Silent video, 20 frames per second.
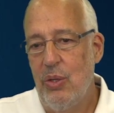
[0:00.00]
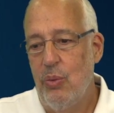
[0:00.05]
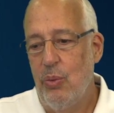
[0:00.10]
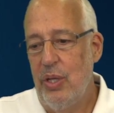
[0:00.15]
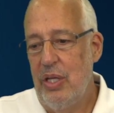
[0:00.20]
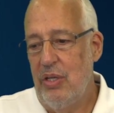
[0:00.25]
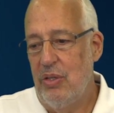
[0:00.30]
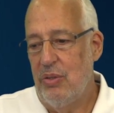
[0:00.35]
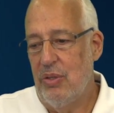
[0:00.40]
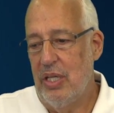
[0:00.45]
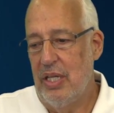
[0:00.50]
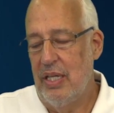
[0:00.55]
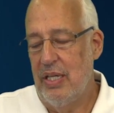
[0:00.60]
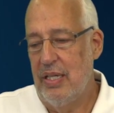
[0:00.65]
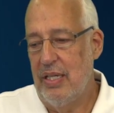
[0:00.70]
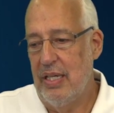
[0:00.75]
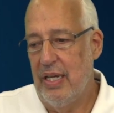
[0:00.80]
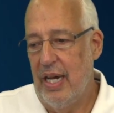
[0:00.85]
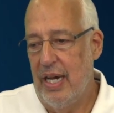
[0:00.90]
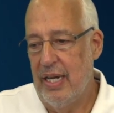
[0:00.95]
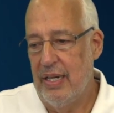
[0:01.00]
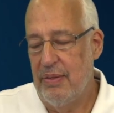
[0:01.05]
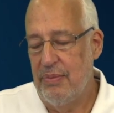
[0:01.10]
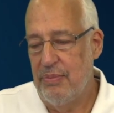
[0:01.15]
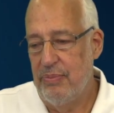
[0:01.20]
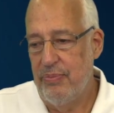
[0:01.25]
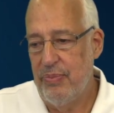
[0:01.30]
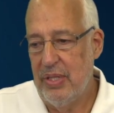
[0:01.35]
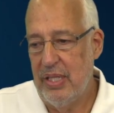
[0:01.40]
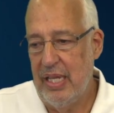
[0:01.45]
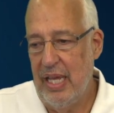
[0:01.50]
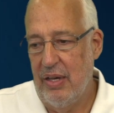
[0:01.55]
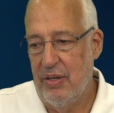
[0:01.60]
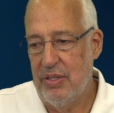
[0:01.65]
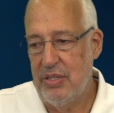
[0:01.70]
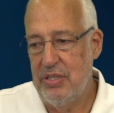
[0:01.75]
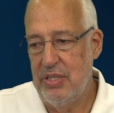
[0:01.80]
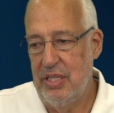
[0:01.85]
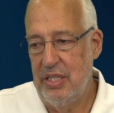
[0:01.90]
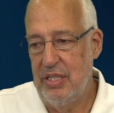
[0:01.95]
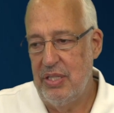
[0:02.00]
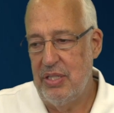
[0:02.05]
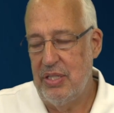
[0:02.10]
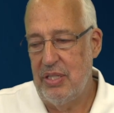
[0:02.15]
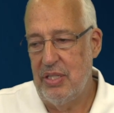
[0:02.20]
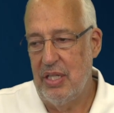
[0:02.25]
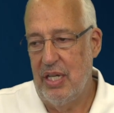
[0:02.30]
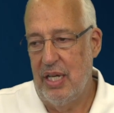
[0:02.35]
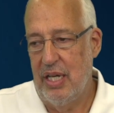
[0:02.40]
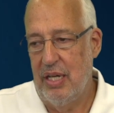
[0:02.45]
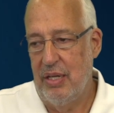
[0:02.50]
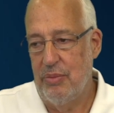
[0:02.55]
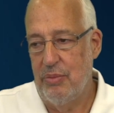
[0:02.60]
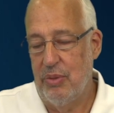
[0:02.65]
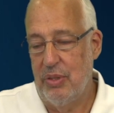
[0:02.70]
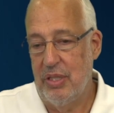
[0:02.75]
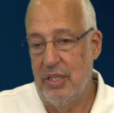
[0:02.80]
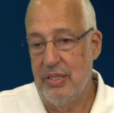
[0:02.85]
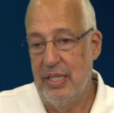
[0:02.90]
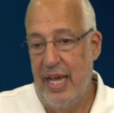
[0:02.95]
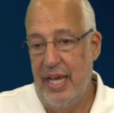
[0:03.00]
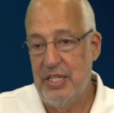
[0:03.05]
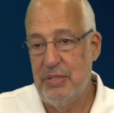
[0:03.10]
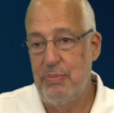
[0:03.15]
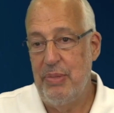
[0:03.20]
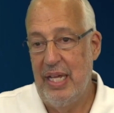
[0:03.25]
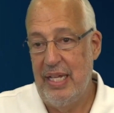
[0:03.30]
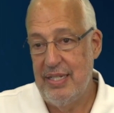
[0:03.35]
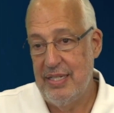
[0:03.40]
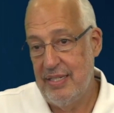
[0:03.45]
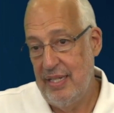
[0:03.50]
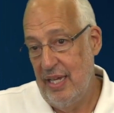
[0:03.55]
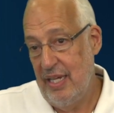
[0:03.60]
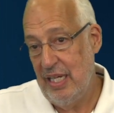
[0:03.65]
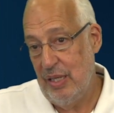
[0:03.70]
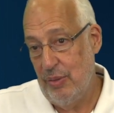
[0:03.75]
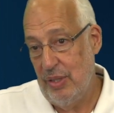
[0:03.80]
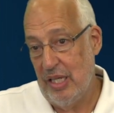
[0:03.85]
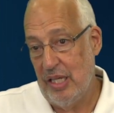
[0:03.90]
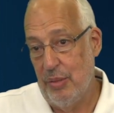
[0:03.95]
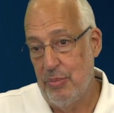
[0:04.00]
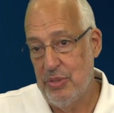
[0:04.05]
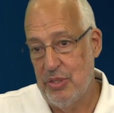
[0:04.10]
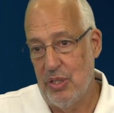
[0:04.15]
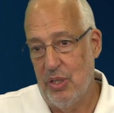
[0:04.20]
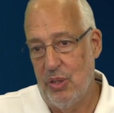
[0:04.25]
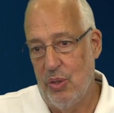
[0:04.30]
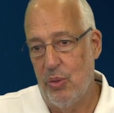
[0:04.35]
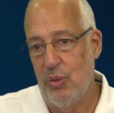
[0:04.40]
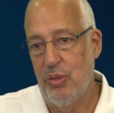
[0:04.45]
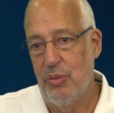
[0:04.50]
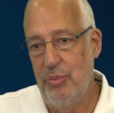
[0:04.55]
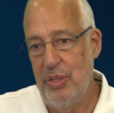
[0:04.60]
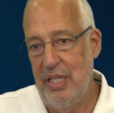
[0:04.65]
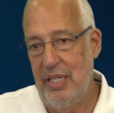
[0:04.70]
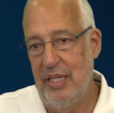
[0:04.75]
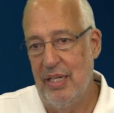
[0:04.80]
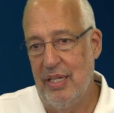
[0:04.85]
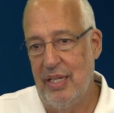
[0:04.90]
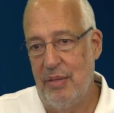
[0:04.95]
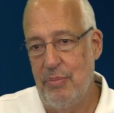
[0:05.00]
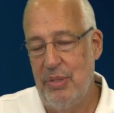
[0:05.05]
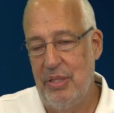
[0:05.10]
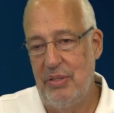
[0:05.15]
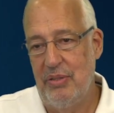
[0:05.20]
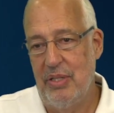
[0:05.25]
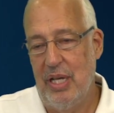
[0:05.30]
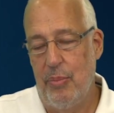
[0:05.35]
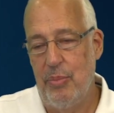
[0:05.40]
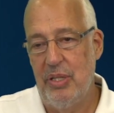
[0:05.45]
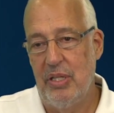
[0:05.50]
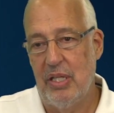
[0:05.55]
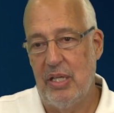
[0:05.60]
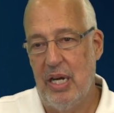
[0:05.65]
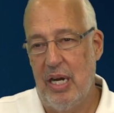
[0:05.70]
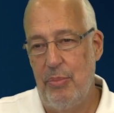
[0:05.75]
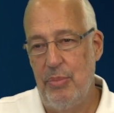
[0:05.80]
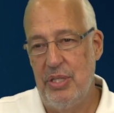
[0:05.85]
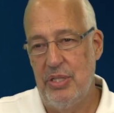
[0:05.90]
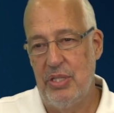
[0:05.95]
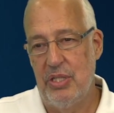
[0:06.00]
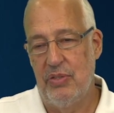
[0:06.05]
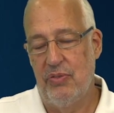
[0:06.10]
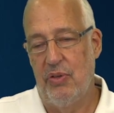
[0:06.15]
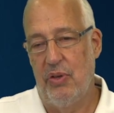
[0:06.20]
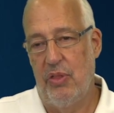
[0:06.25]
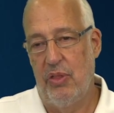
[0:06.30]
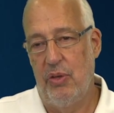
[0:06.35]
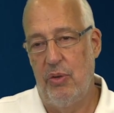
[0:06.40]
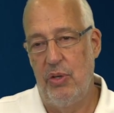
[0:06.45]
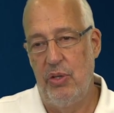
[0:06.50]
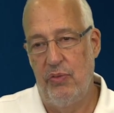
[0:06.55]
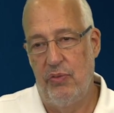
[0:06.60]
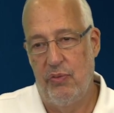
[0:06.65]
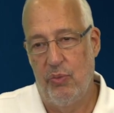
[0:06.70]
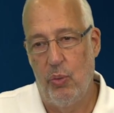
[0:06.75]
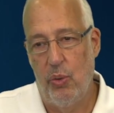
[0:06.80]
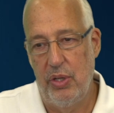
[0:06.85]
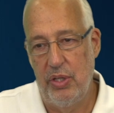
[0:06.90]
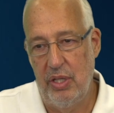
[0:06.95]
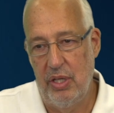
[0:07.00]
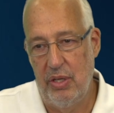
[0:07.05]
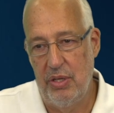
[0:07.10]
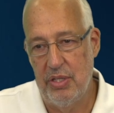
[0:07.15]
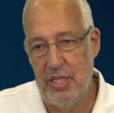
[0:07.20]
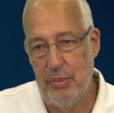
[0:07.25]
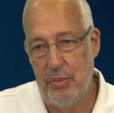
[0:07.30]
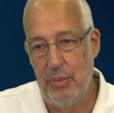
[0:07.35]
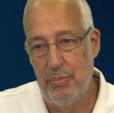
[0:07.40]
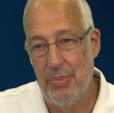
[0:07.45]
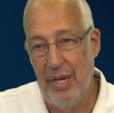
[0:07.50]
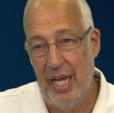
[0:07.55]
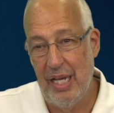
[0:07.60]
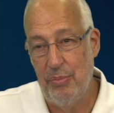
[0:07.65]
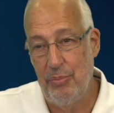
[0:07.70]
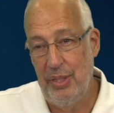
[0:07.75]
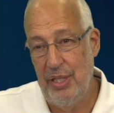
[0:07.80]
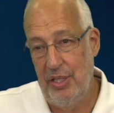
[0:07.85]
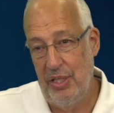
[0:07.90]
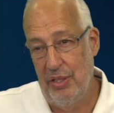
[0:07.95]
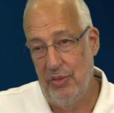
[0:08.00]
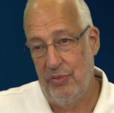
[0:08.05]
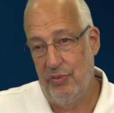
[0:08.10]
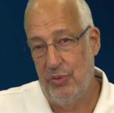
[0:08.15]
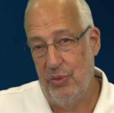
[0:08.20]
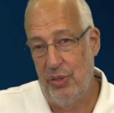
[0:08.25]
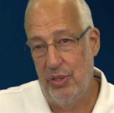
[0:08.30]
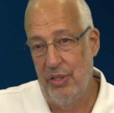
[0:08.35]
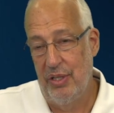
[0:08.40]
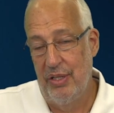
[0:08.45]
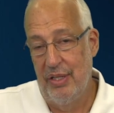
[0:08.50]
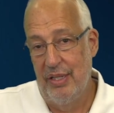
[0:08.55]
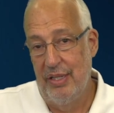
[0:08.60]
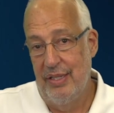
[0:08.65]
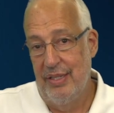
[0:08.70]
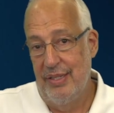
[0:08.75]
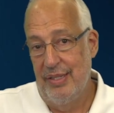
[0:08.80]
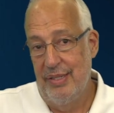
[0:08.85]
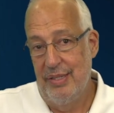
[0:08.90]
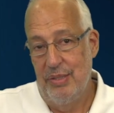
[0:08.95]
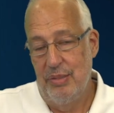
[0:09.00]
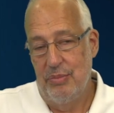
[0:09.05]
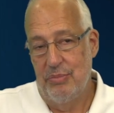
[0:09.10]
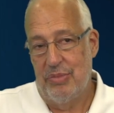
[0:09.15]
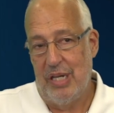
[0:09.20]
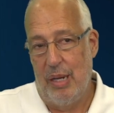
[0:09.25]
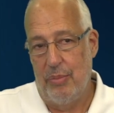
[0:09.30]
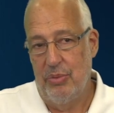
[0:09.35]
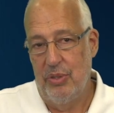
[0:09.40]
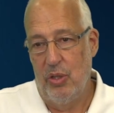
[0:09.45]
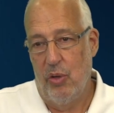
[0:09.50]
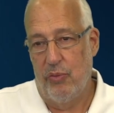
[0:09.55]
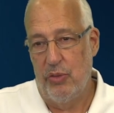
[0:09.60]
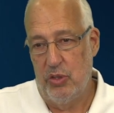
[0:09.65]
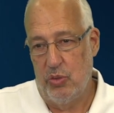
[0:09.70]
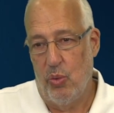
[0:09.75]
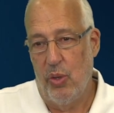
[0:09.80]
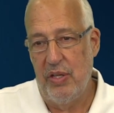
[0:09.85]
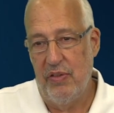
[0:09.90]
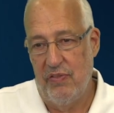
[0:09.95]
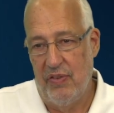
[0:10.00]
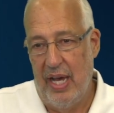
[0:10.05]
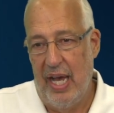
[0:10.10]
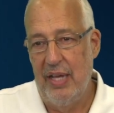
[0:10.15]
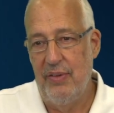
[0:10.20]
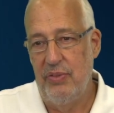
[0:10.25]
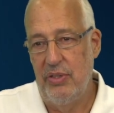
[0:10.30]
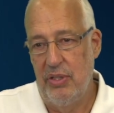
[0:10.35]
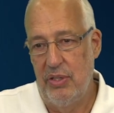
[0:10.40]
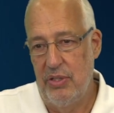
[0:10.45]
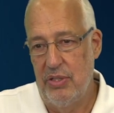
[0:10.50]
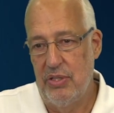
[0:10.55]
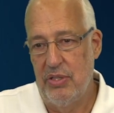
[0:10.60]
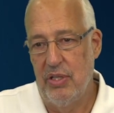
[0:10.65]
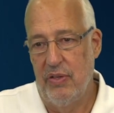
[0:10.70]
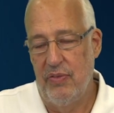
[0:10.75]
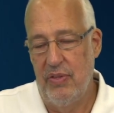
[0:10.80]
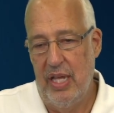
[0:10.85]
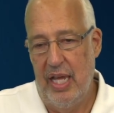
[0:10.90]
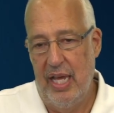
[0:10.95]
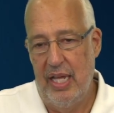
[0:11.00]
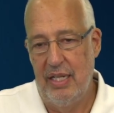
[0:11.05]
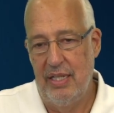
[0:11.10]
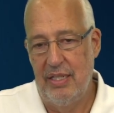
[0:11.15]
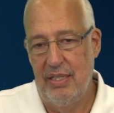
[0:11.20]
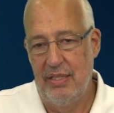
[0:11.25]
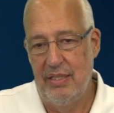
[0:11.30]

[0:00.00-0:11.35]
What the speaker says: Well, Galaxy is the last man standing when it comes to local media. I've been in the car business for 34 years. I've been buying media for probably over 25 years of that.